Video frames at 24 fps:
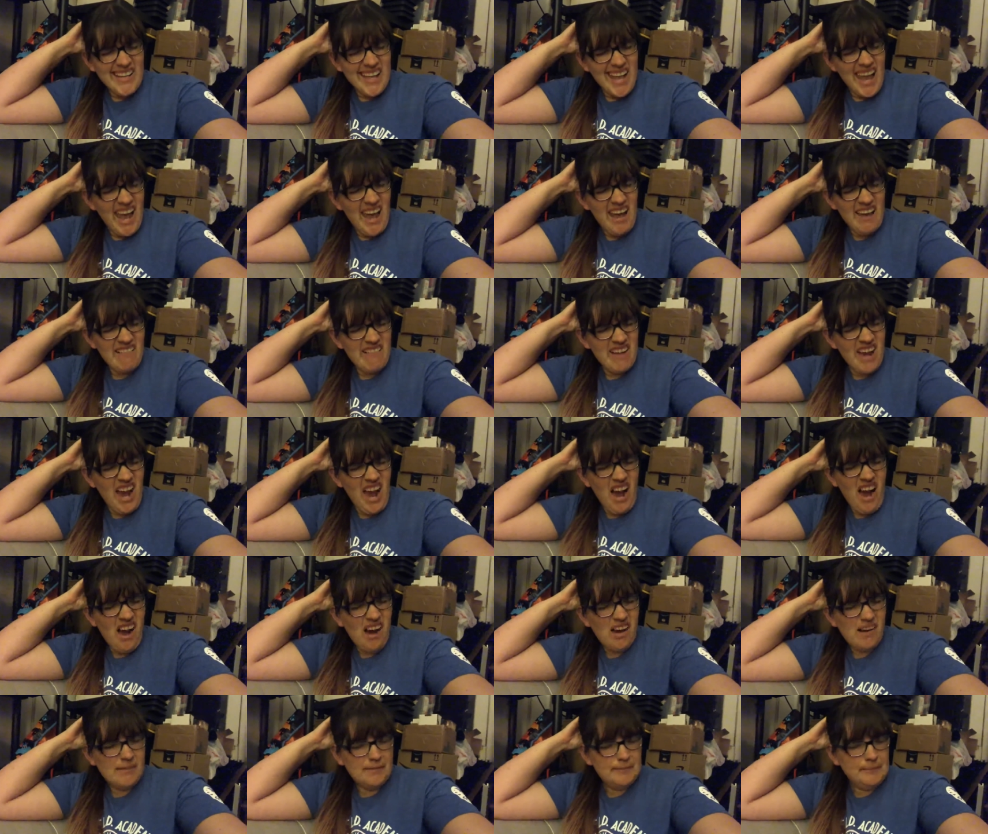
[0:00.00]
I'm at
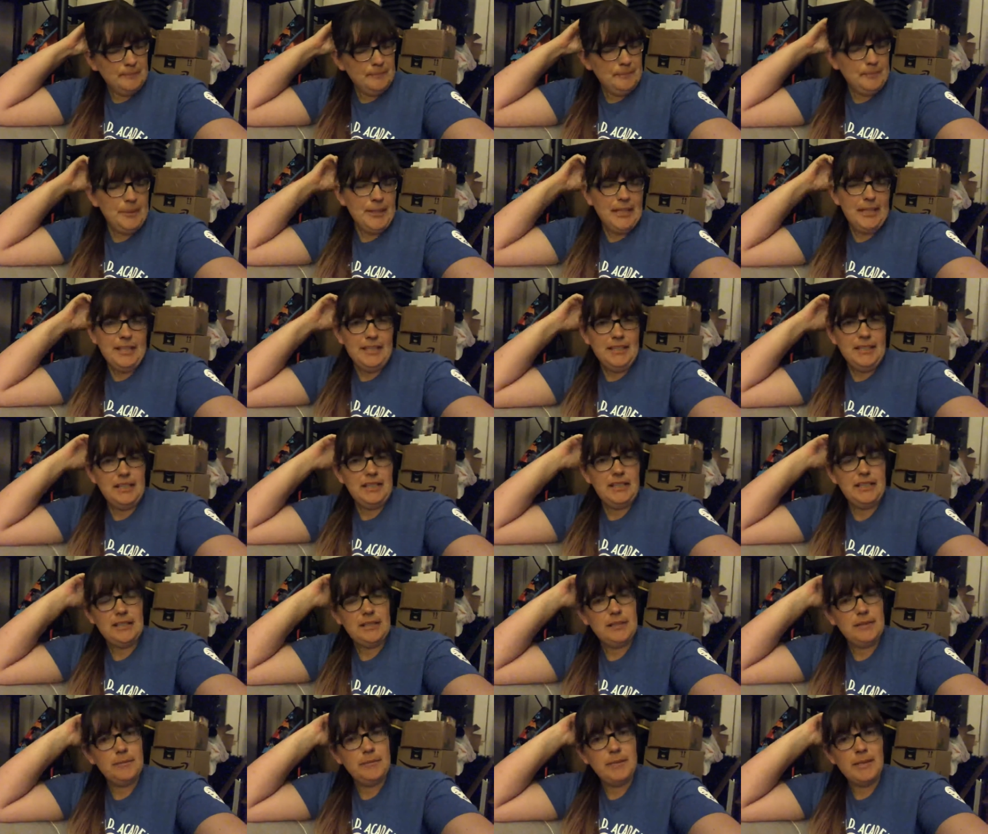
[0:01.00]
home, but
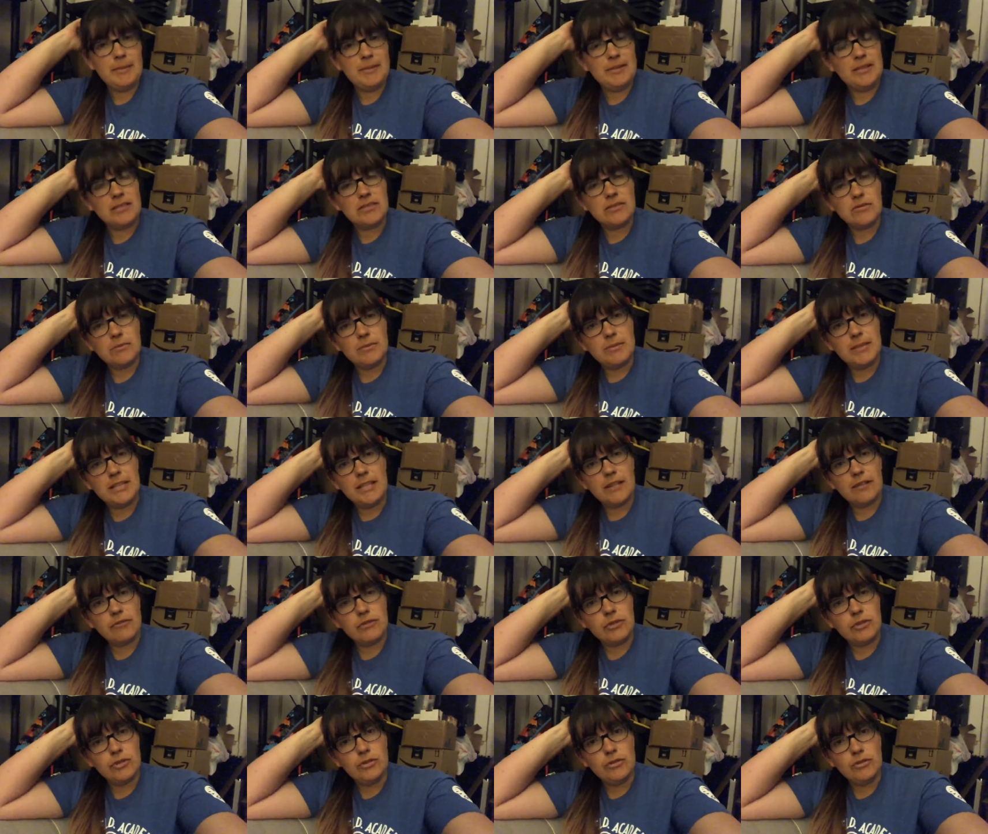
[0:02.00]
maybe I'll swim in the
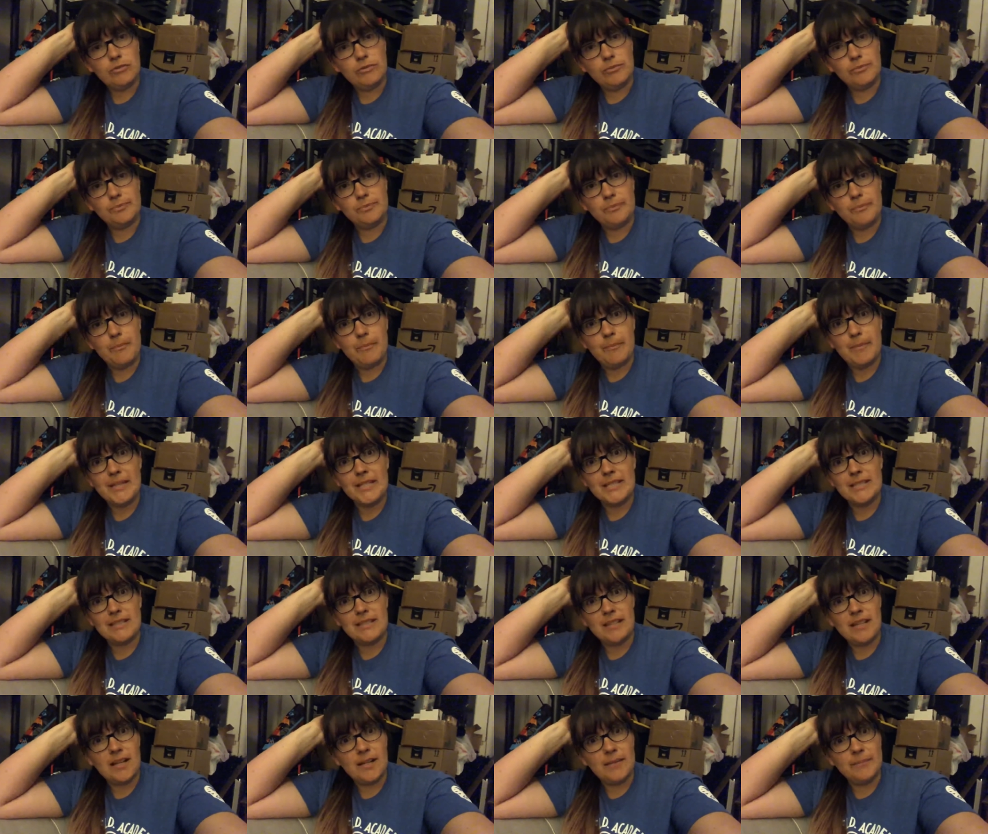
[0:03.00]
afternoon.
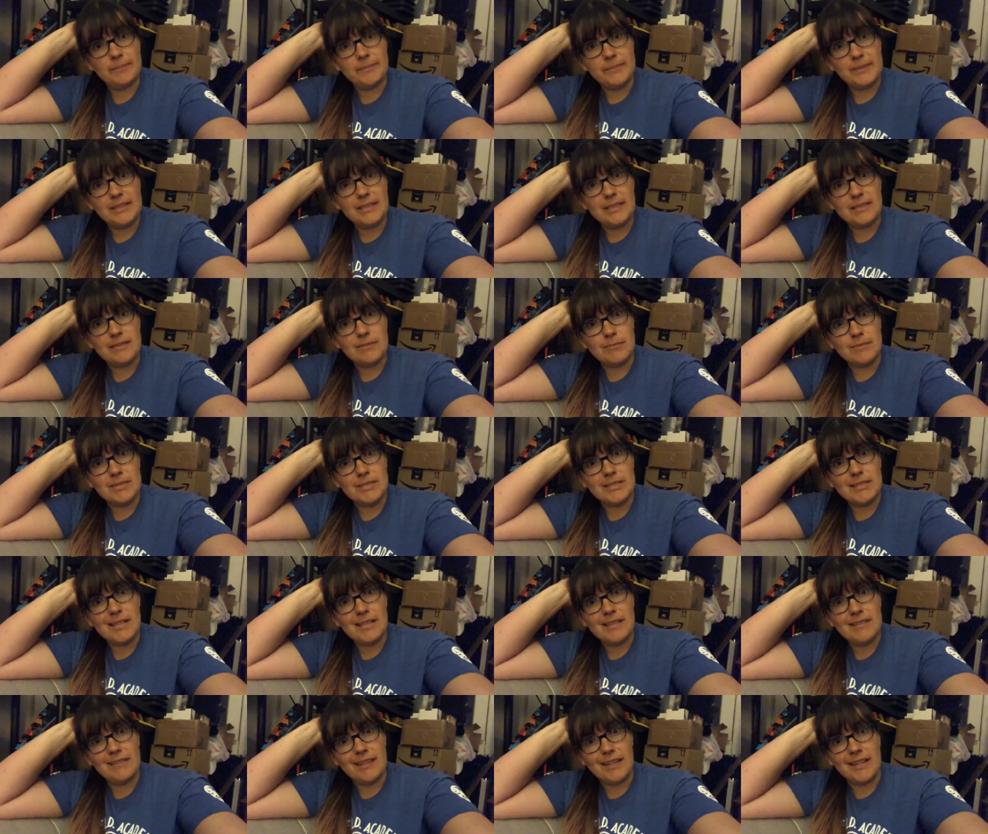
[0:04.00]
Mix it up. Get some
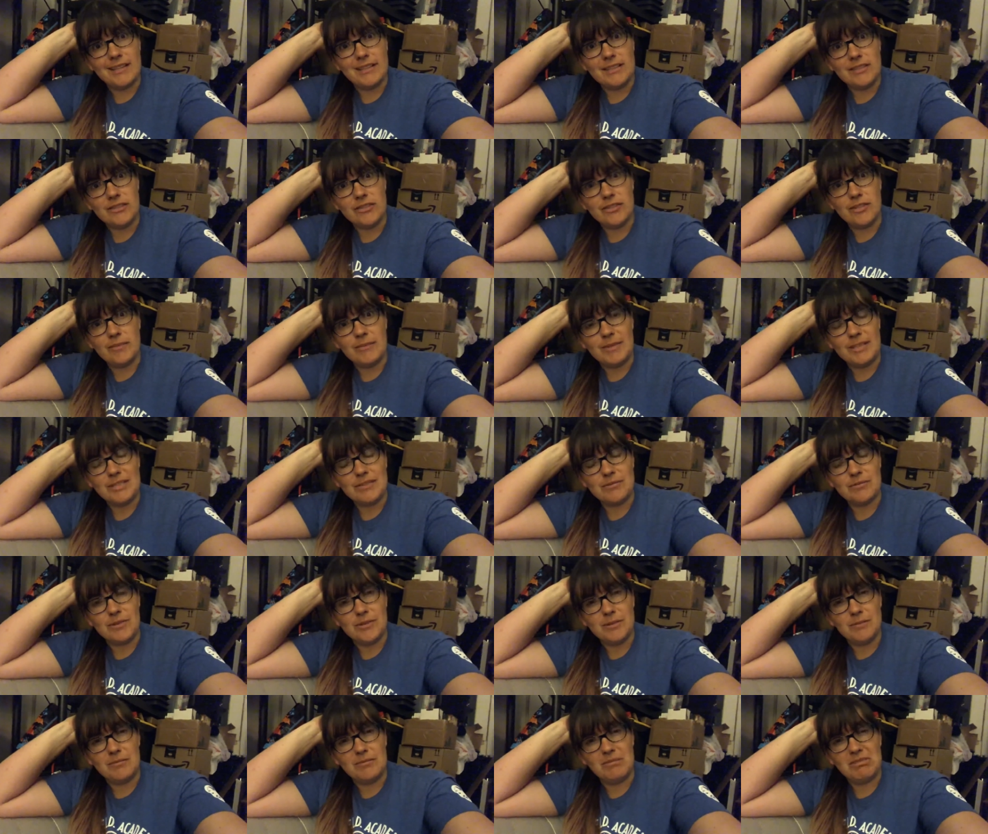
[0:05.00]
sunlight during my
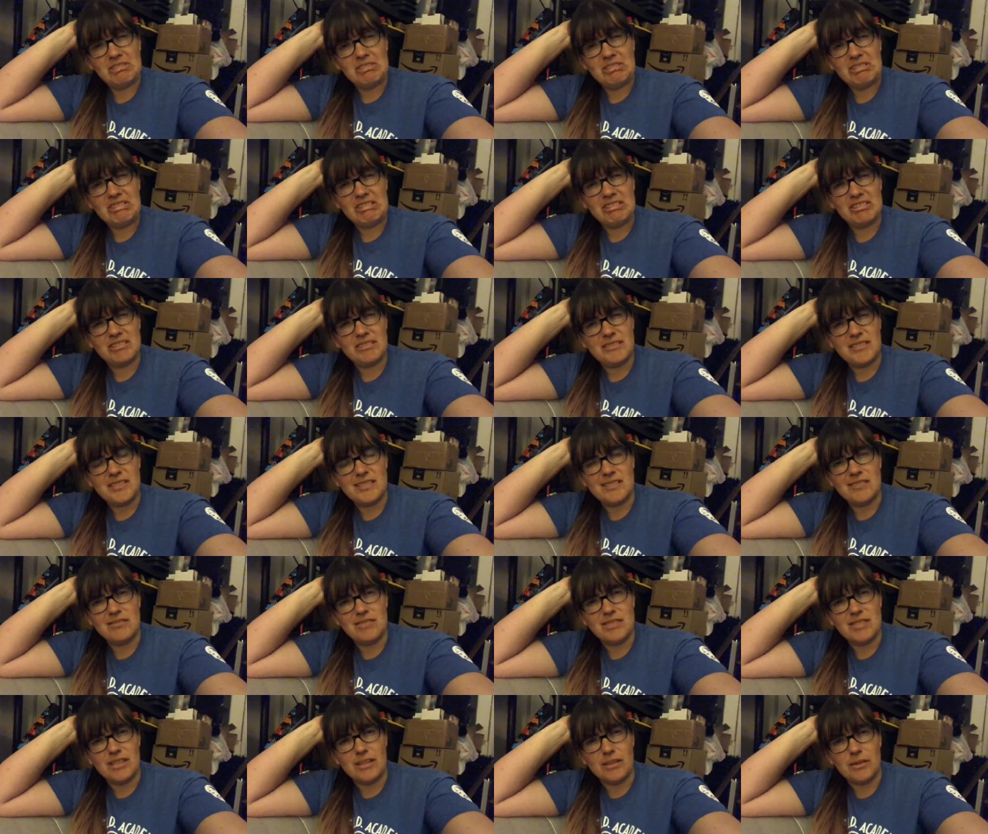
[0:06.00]
swim. Ugh, that
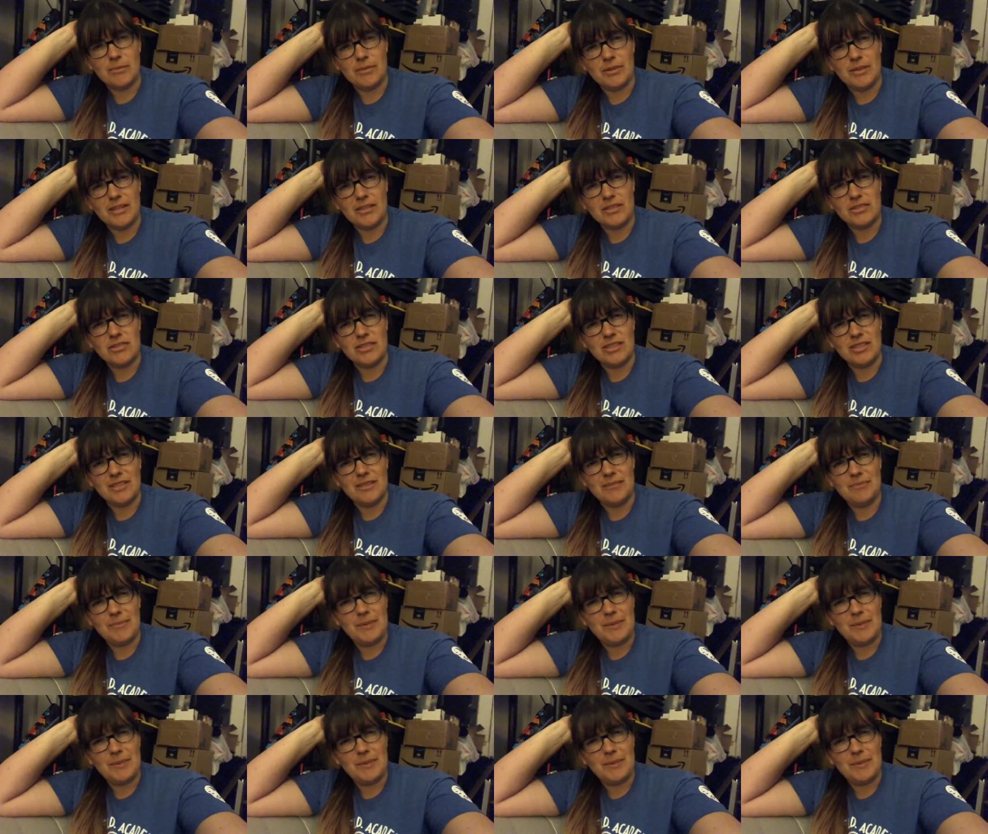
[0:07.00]
sounds terrible actually.